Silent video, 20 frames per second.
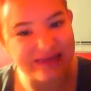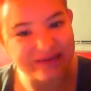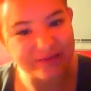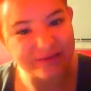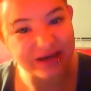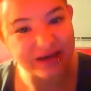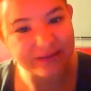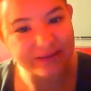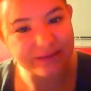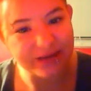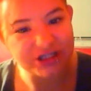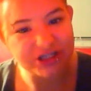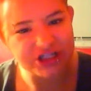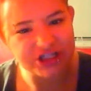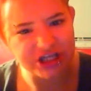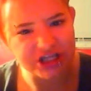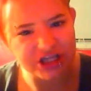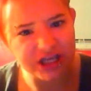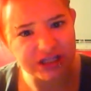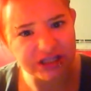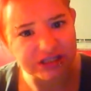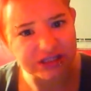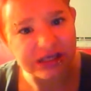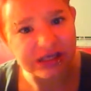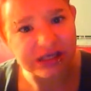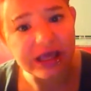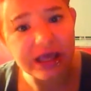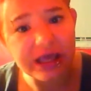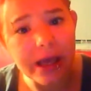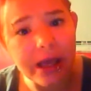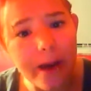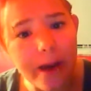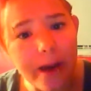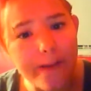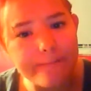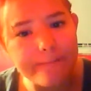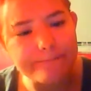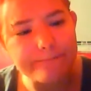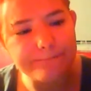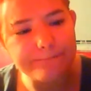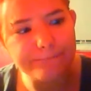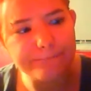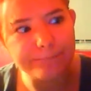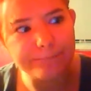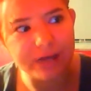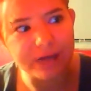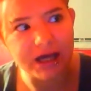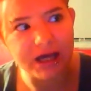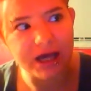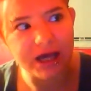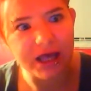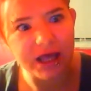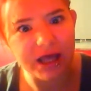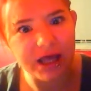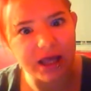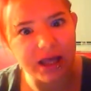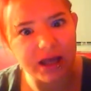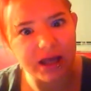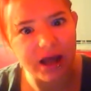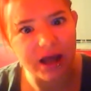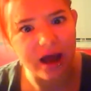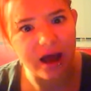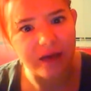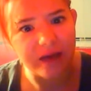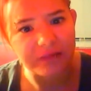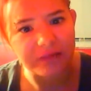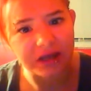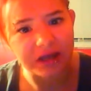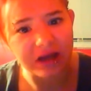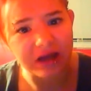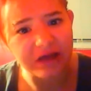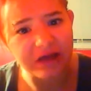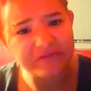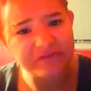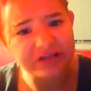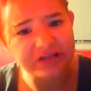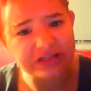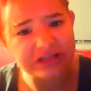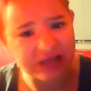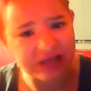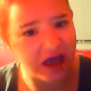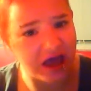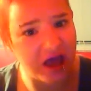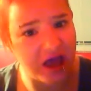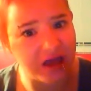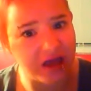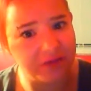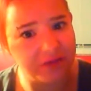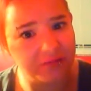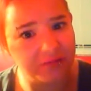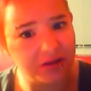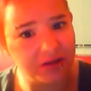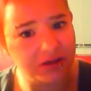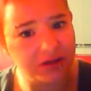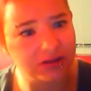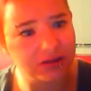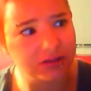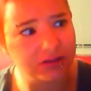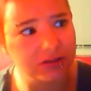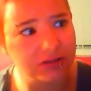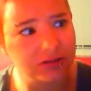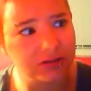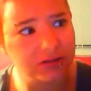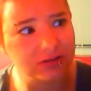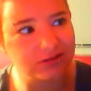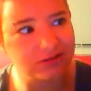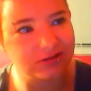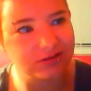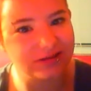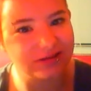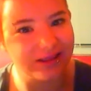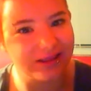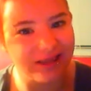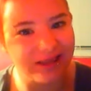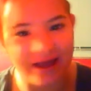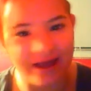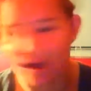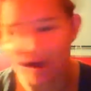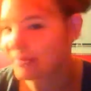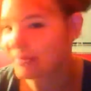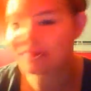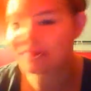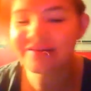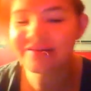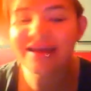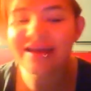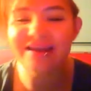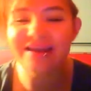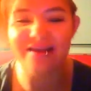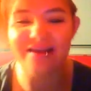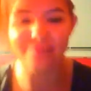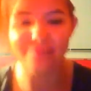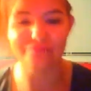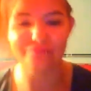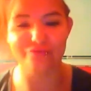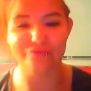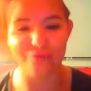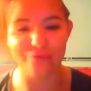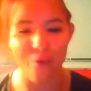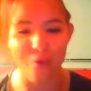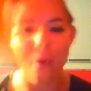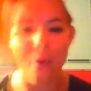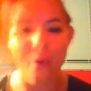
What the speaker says: I'm gonna get my GED, but I'm not gonna have any time. Like, I'm gonna be hitting up so